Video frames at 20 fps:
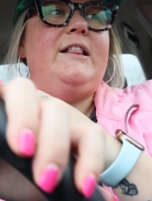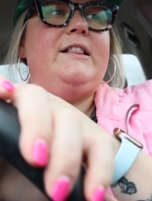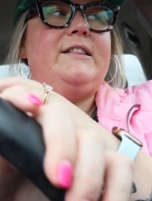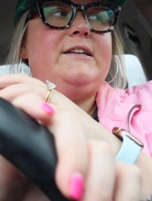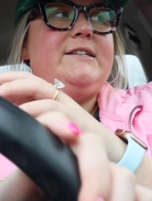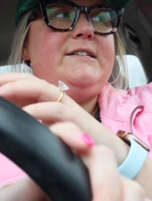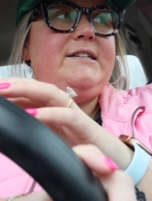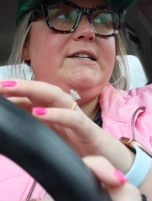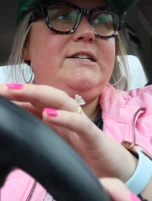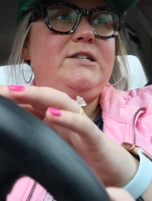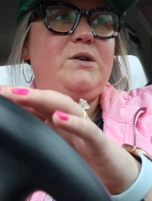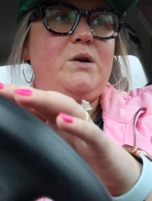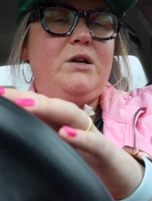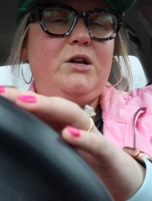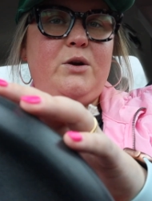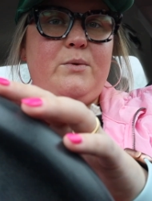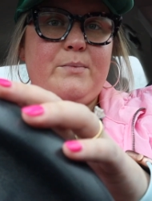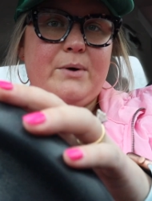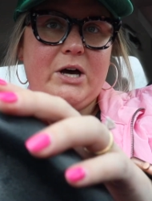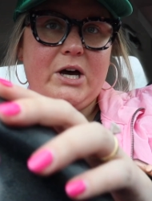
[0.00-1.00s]
listening to a
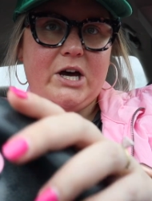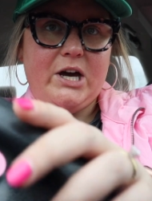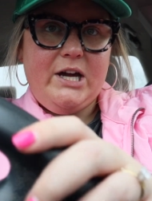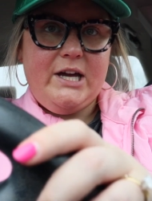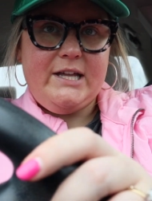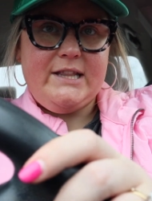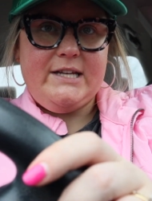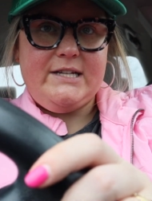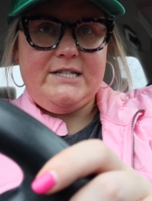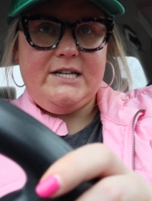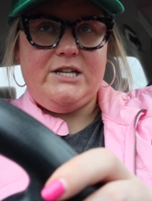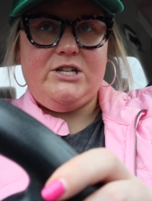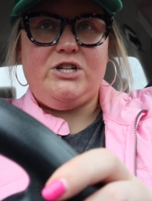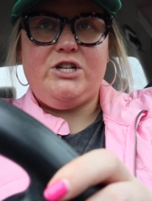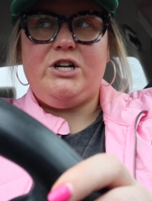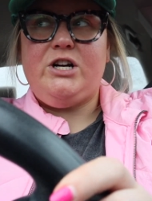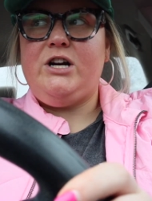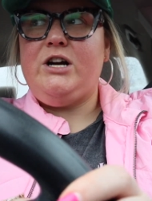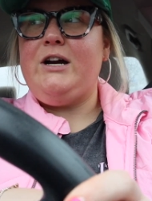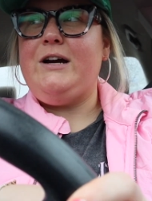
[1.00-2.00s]
new book, The
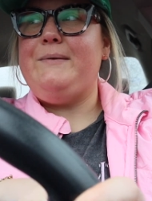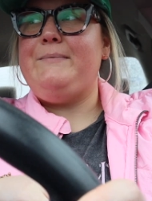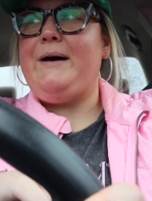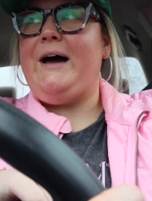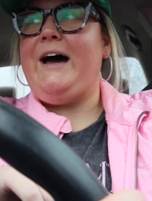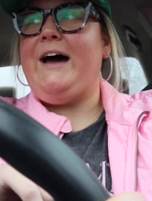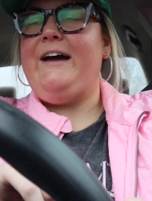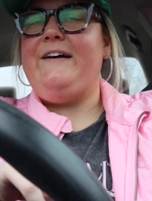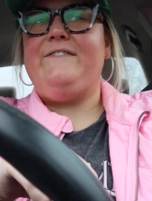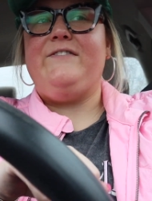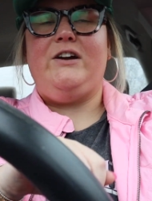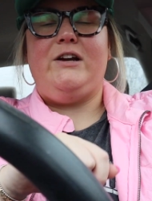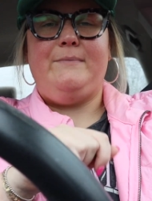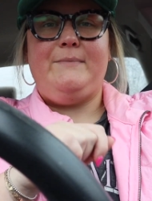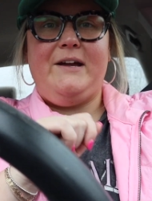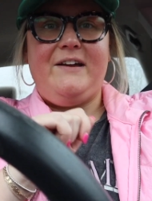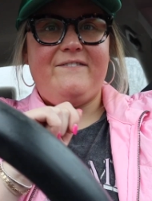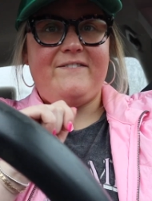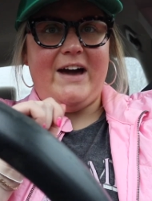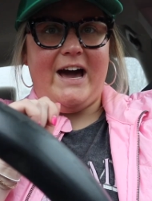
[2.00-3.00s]
Teacher by Freida
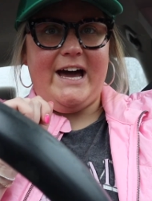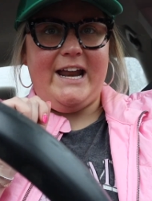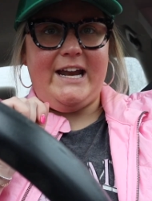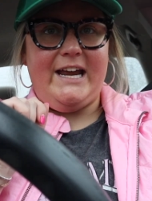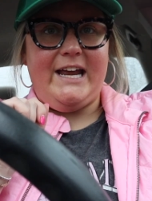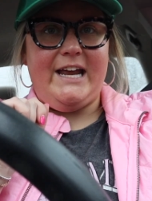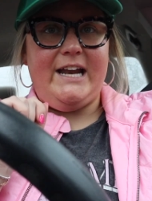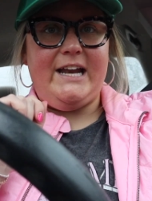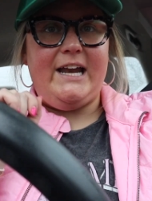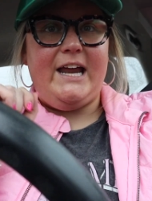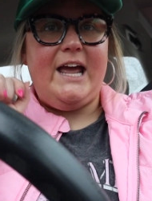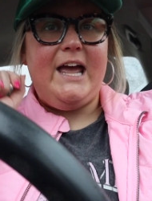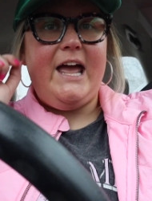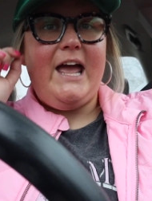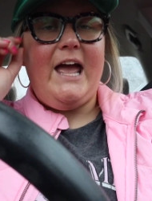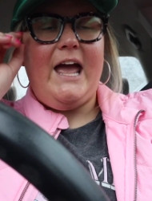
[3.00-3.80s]
McFadden